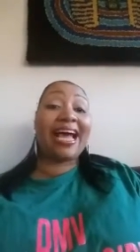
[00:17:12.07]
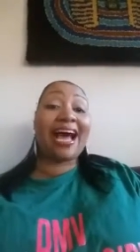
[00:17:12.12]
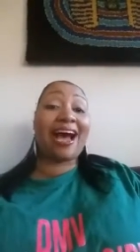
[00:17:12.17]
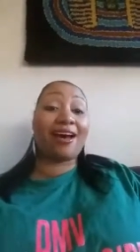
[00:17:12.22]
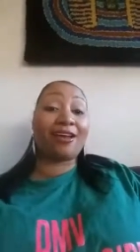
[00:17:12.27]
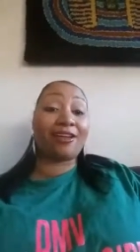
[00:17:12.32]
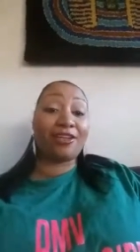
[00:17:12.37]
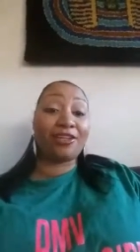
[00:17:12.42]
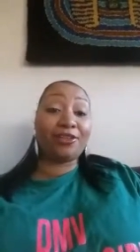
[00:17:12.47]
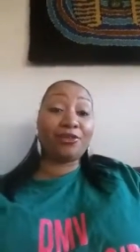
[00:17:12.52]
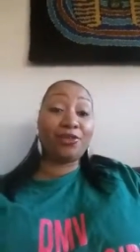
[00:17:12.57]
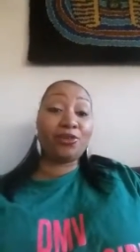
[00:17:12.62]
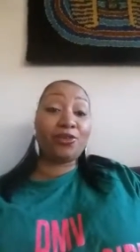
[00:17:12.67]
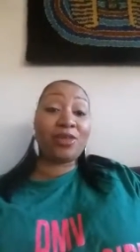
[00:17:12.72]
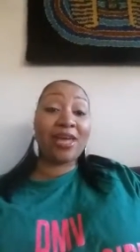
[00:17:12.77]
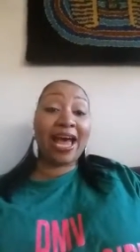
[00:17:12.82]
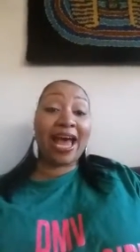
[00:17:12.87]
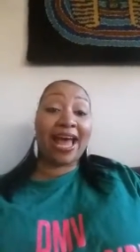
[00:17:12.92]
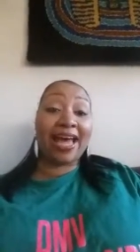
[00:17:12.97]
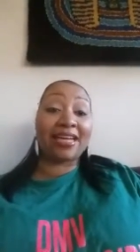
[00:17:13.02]
How do you
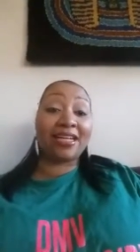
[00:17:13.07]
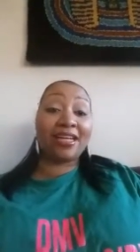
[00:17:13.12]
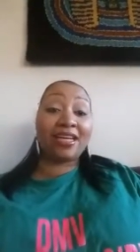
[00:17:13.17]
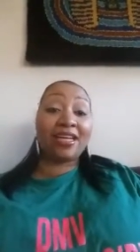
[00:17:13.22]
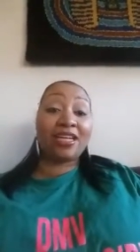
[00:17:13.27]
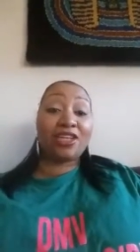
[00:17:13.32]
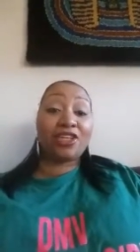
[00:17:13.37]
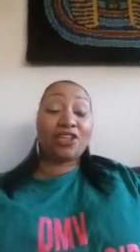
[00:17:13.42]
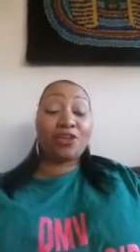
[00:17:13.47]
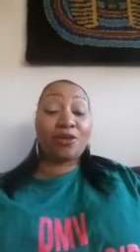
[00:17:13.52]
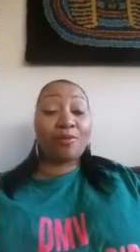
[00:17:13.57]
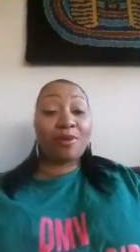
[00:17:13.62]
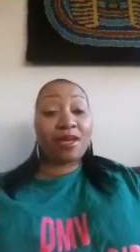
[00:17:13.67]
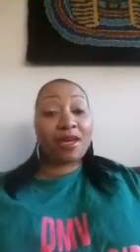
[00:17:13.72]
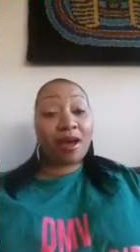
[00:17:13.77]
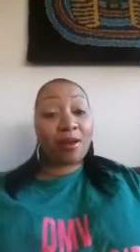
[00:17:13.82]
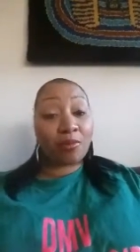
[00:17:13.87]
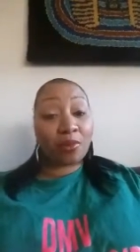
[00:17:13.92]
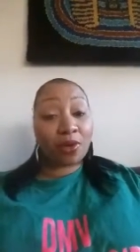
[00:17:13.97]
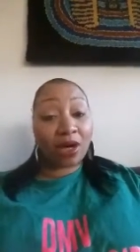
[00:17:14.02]
do that? You
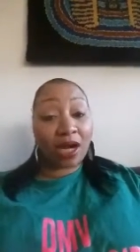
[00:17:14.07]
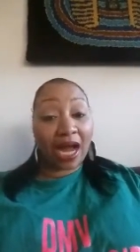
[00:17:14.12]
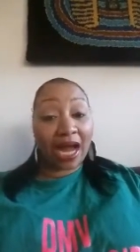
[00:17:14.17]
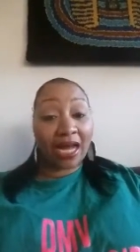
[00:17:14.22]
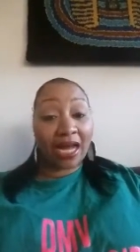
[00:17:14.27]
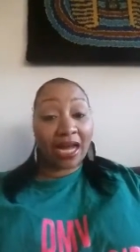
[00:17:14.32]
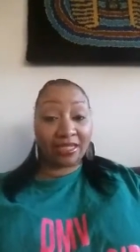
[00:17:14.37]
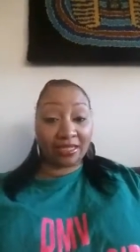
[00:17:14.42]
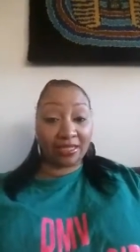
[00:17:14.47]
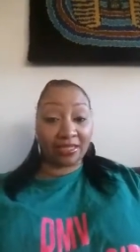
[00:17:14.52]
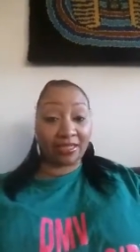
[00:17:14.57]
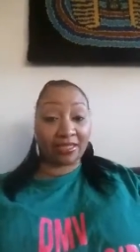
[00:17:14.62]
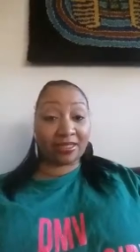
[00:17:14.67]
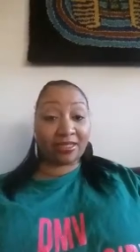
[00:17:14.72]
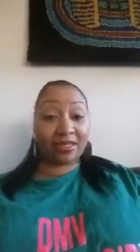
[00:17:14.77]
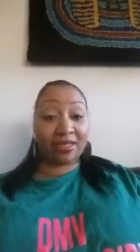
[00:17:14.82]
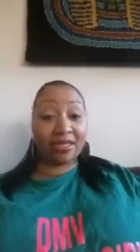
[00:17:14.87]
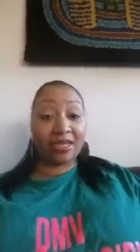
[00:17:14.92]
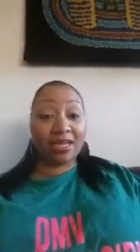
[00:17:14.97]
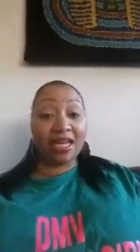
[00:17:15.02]
become more
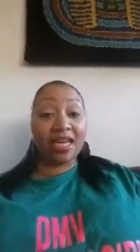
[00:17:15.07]
honest.